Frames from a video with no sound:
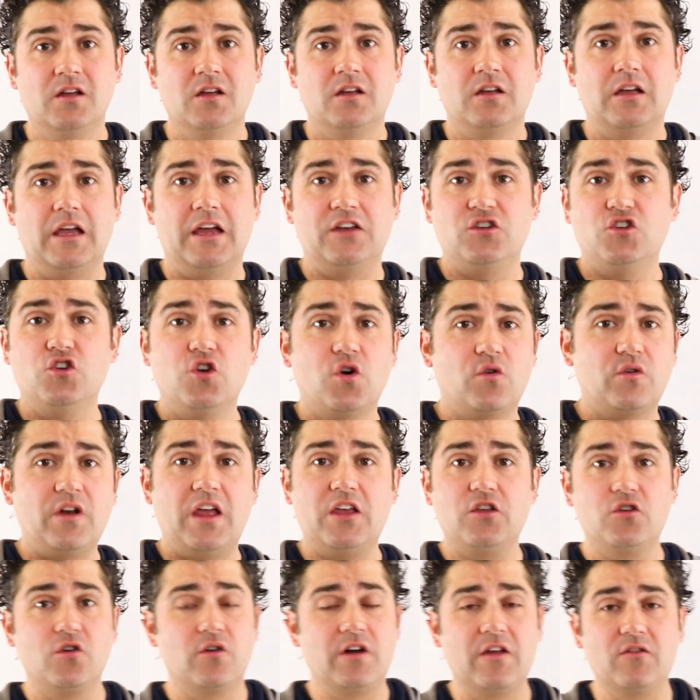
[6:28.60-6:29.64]
and you don't
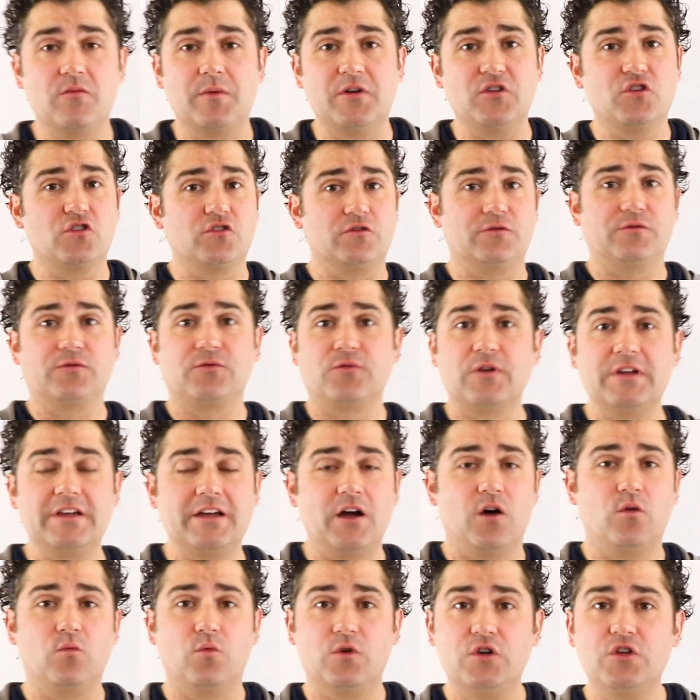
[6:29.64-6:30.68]
have the money. You're going to freak
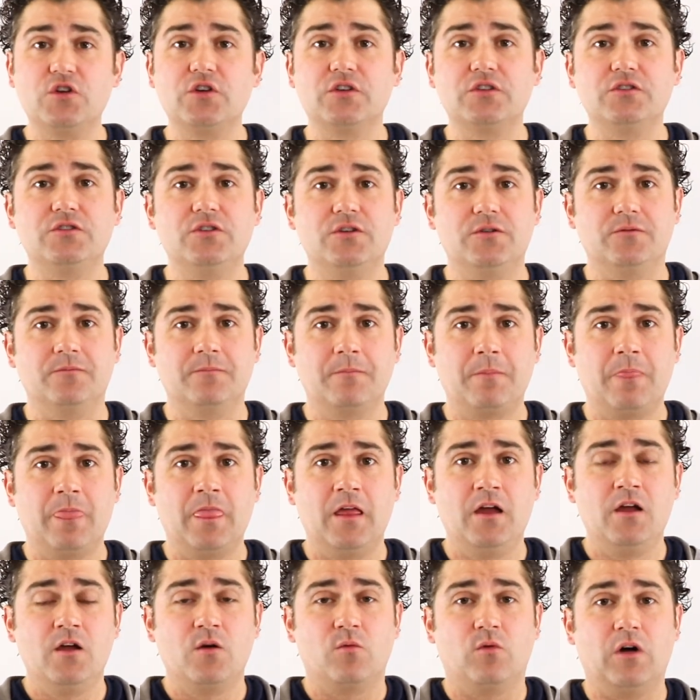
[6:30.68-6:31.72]
out. What are you going to do?
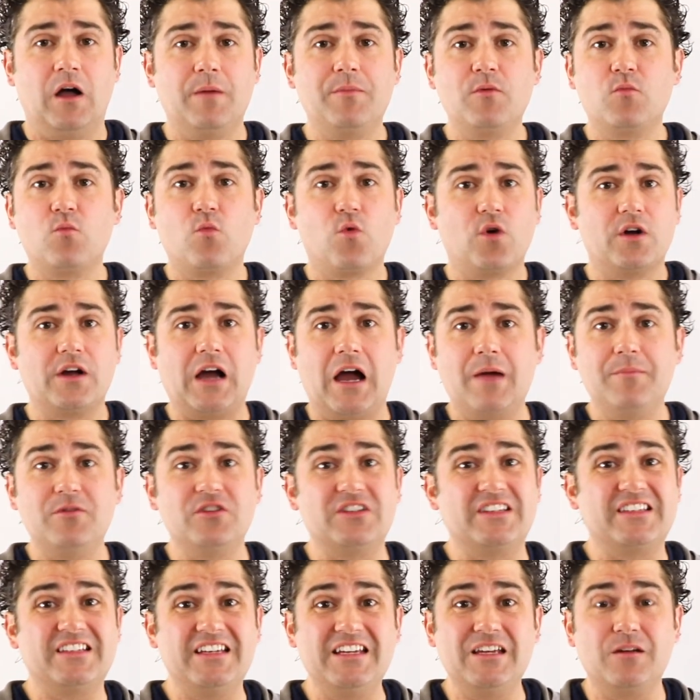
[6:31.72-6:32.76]
Well, I've been
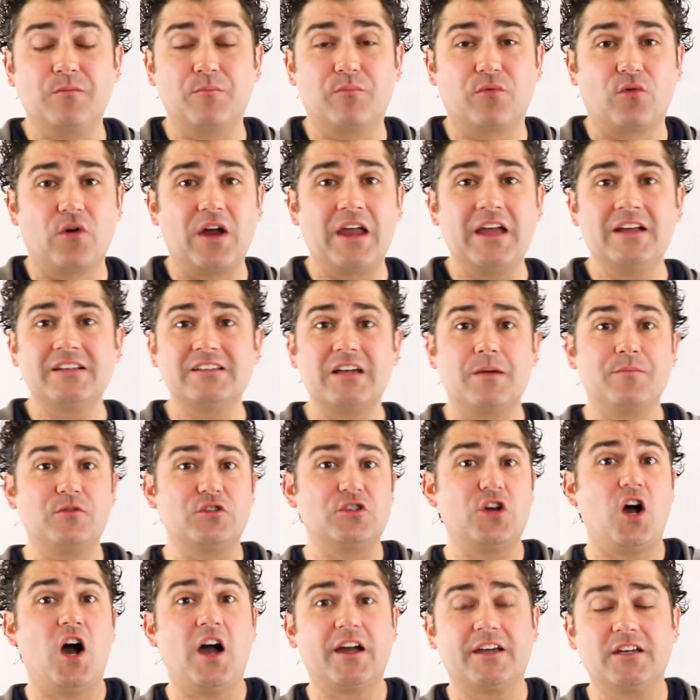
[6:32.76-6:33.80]
seeing brands. I've been
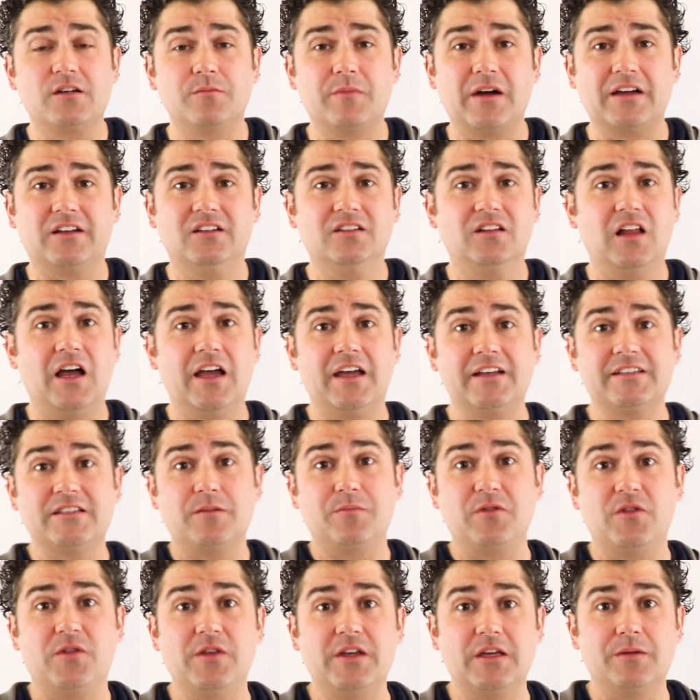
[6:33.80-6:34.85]
talking to my clients. I've
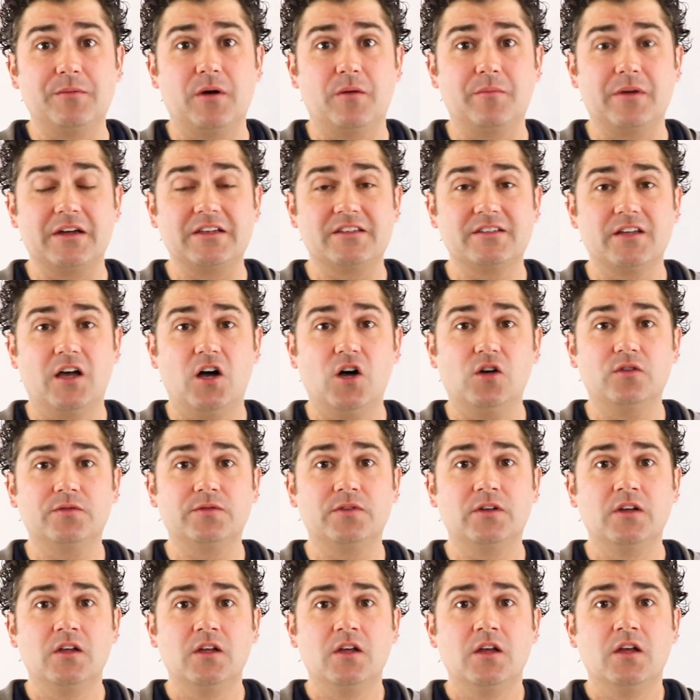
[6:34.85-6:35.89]
been thinking about myself,
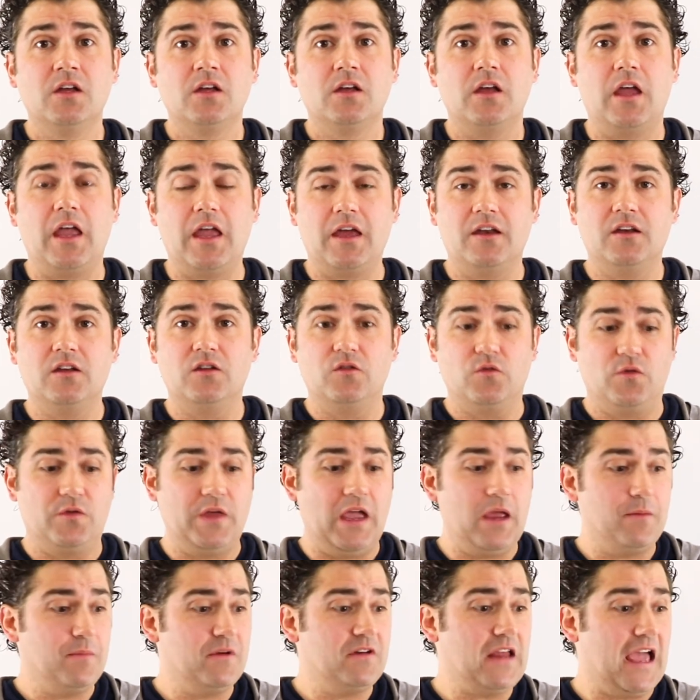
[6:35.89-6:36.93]
and
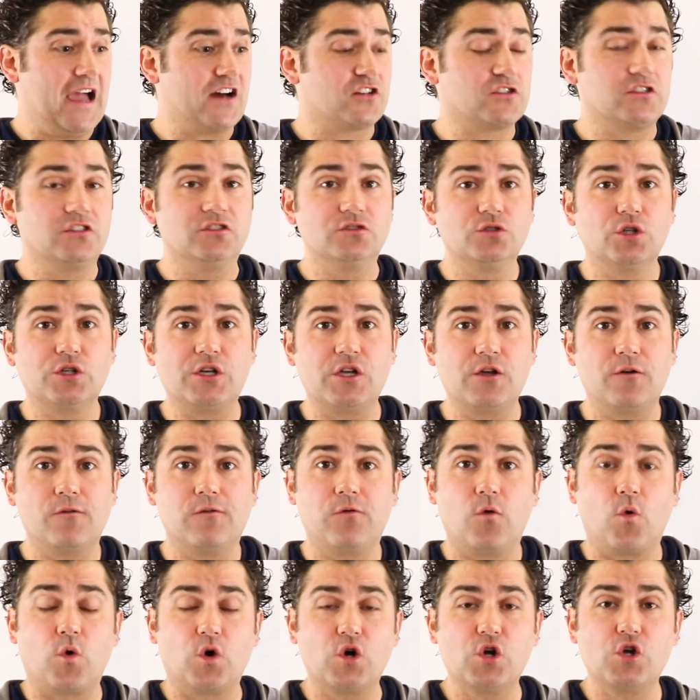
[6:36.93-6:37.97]
they've been actually looking
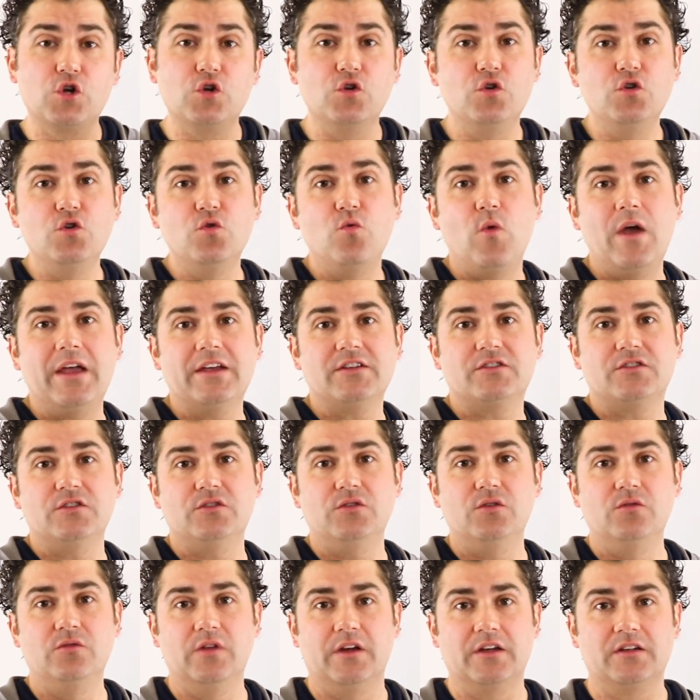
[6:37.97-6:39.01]
for new ways to
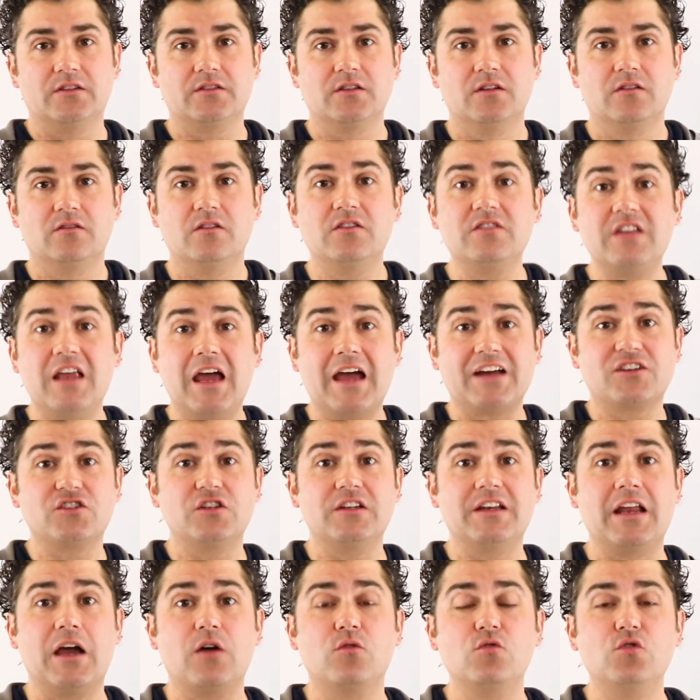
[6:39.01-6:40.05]
do things. There's actually
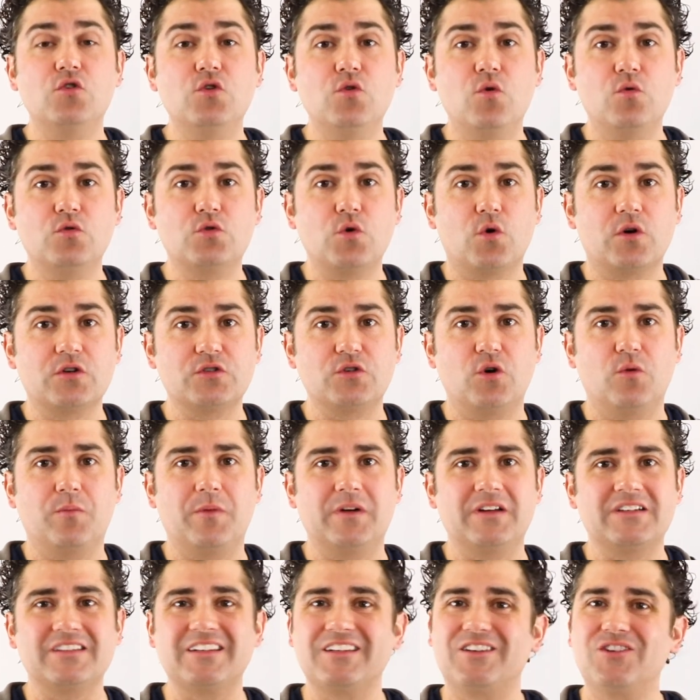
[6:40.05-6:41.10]
now new doors open.
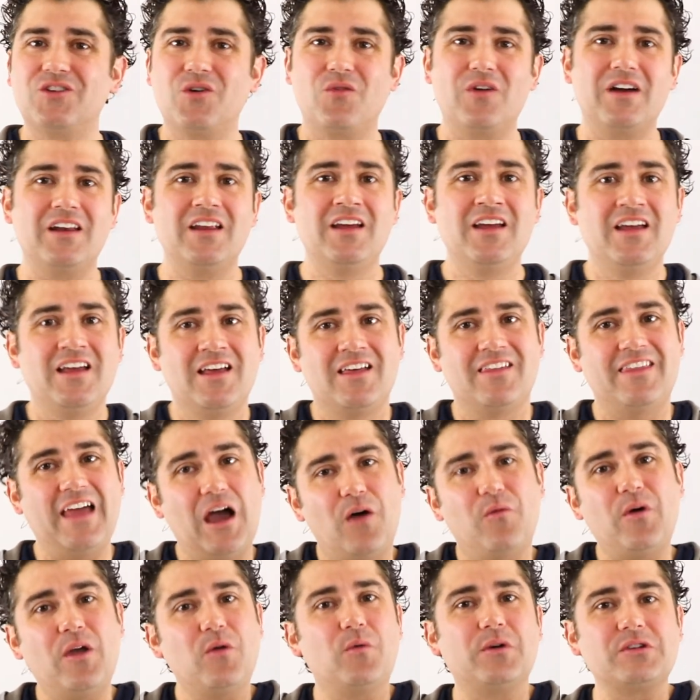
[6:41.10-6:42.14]
It's like, you know what?
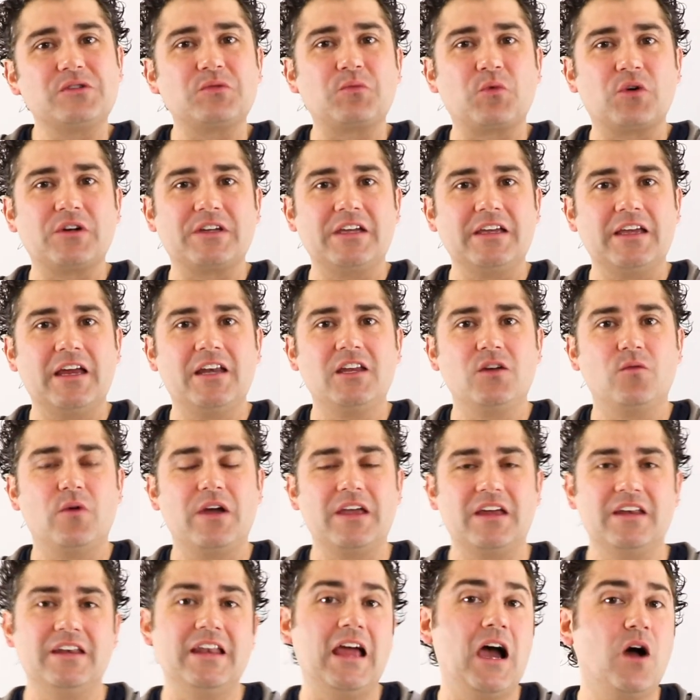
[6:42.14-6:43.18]
That way wasn't working anyway,
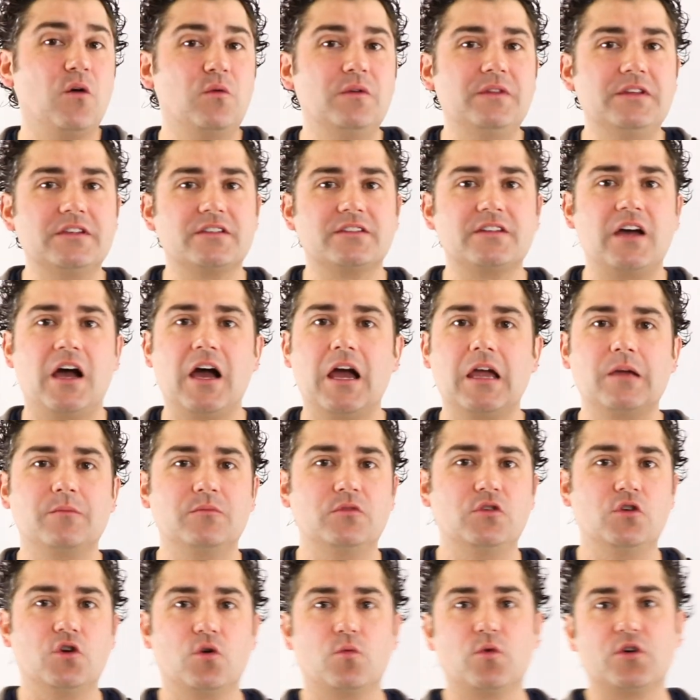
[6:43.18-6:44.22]
and now with this time,
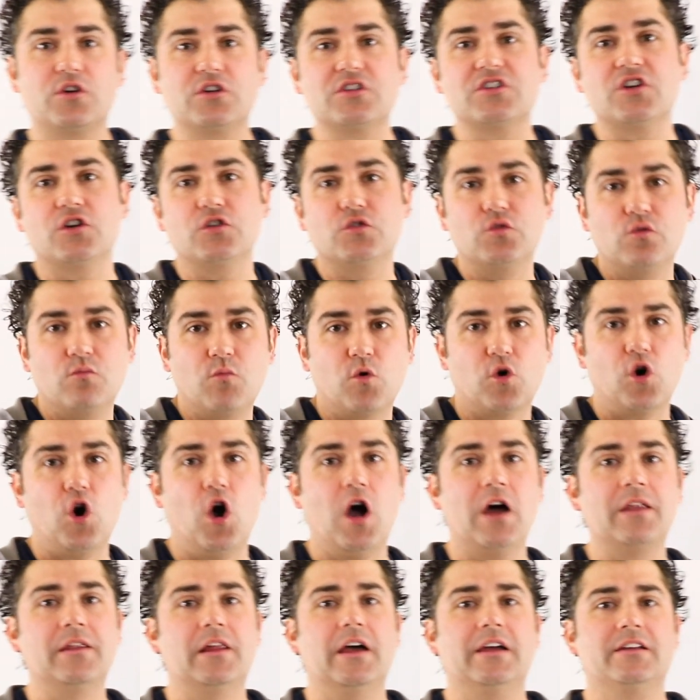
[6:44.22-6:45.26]
we're going to start doing more
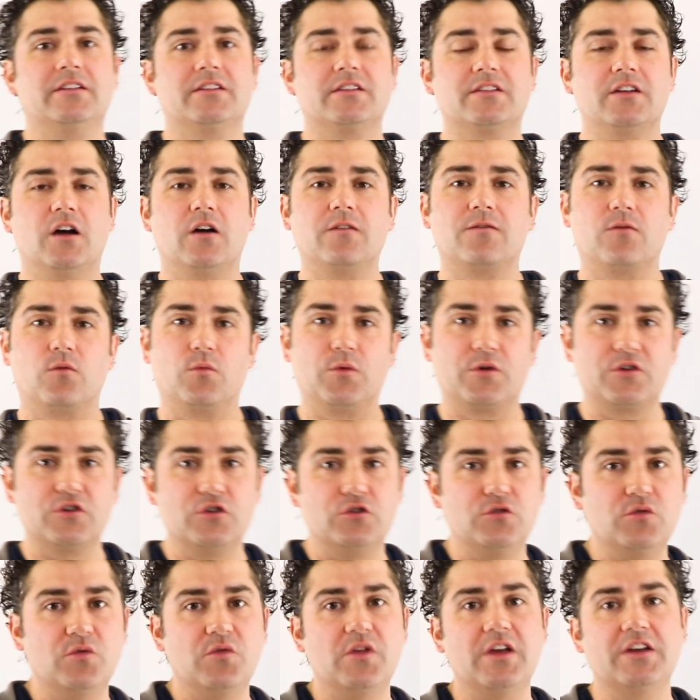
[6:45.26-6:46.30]
online stuff, or we're going to
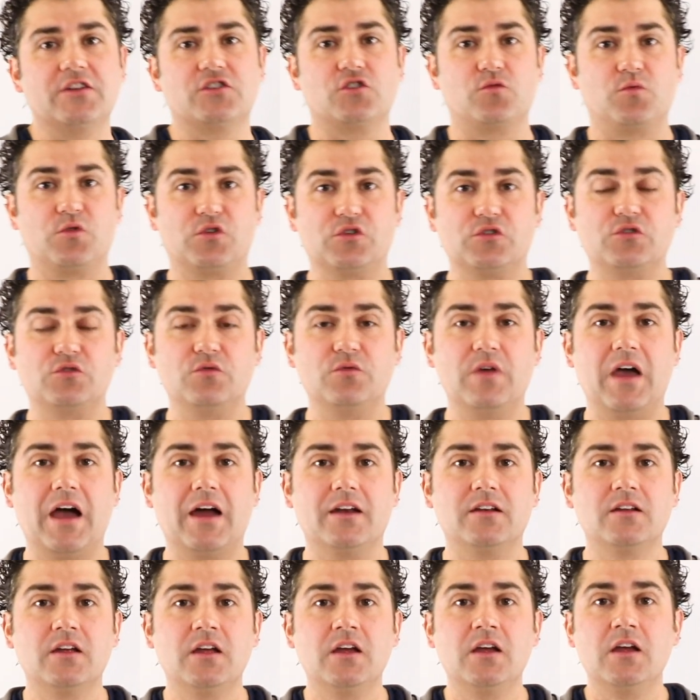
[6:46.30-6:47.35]
do this, or we're going to do
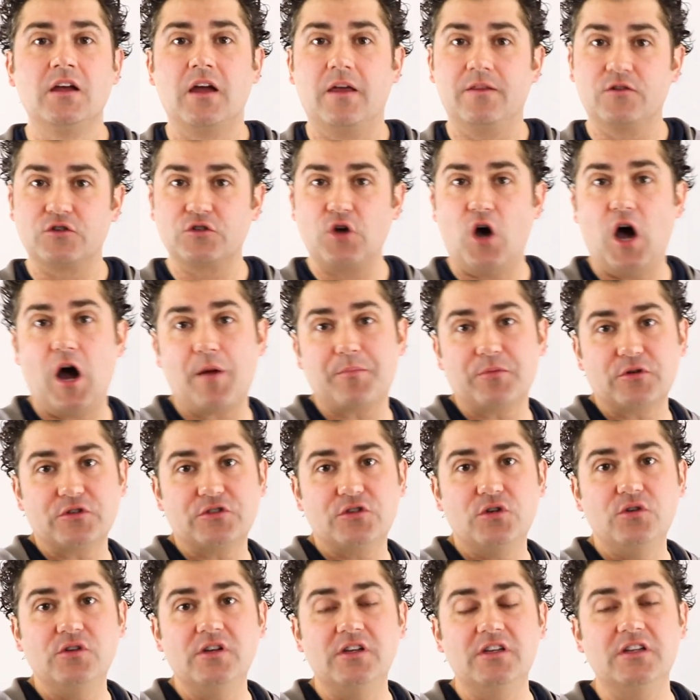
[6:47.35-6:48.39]
that. And there's
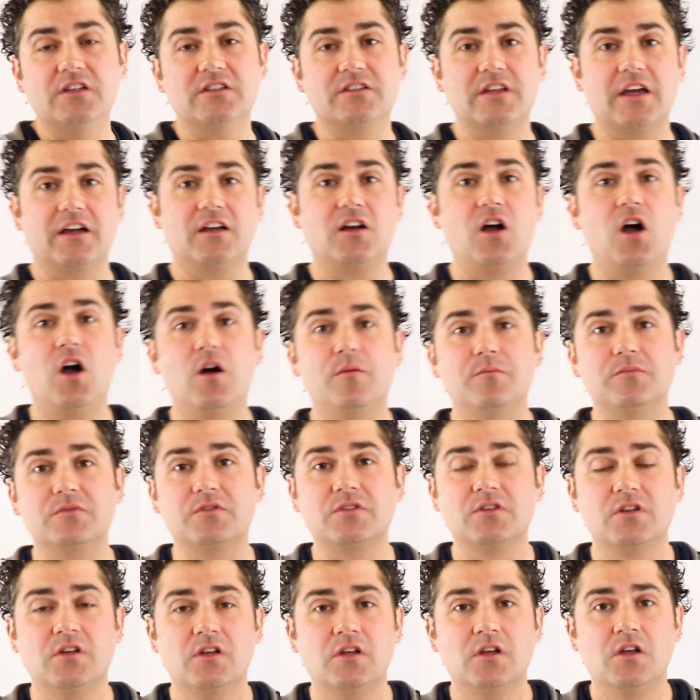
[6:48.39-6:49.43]
opportunities that
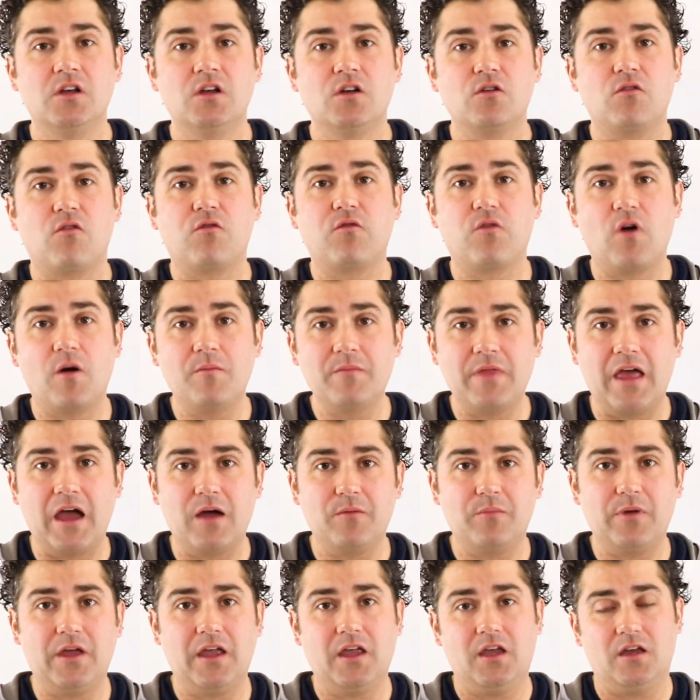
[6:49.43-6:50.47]
comes from
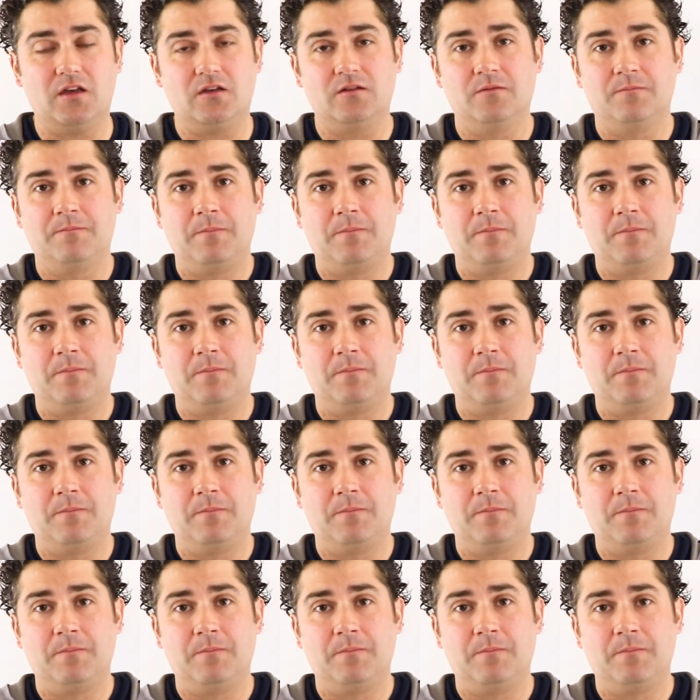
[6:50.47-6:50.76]
that pain.